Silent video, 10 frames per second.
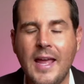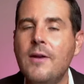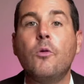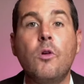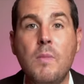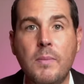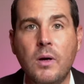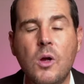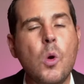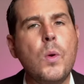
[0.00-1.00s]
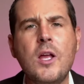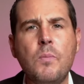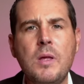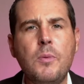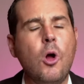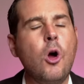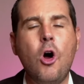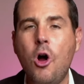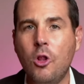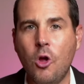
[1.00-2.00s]
And remember, we help people
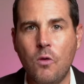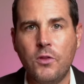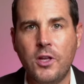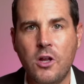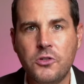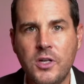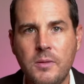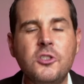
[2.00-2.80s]
all over the country,